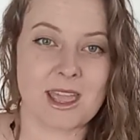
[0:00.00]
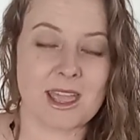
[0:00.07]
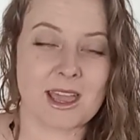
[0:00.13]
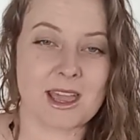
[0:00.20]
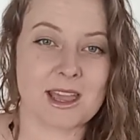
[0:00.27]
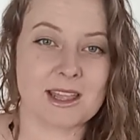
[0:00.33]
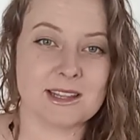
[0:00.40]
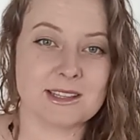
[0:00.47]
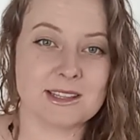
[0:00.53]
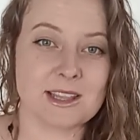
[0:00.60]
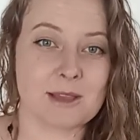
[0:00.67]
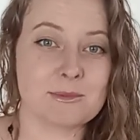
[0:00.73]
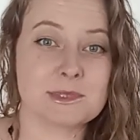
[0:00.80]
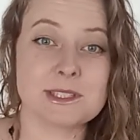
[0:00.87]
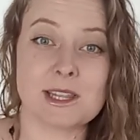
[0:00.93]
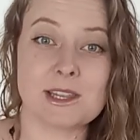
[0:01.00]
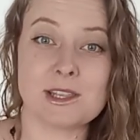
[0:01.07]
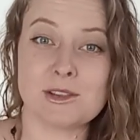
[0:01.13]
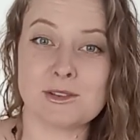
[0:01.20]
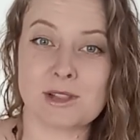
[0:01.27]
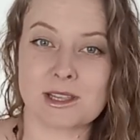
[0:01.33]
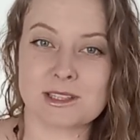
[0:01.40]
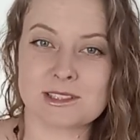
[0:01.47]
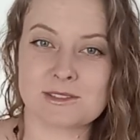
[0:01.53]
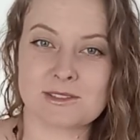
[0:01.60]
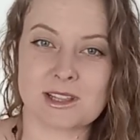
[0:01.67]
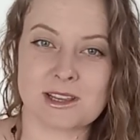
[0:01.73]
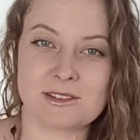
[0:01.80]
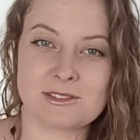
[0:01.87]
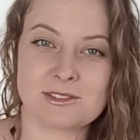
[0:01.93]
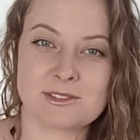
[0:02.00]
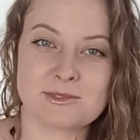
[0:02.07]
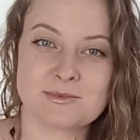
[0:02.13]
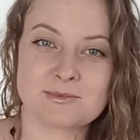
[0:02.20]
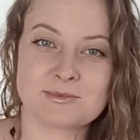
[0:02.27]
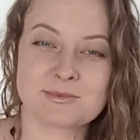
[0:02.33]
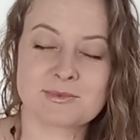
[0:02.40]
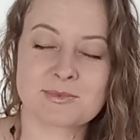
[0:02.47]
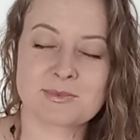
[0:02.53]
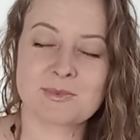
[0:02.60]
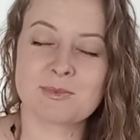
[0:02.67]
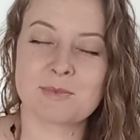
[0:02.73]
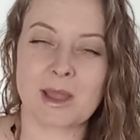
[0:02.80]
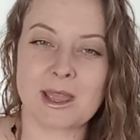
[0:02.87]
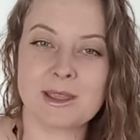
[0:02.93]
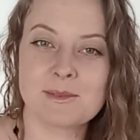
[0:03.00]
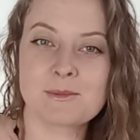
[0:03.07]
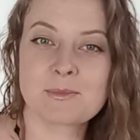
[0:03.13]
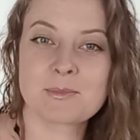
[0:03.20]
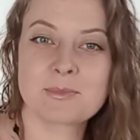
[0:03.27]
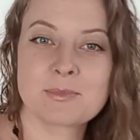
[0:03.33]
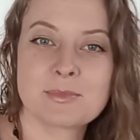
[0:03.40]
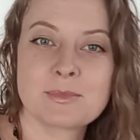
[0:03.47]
And I'm sending you lots of love. Bye.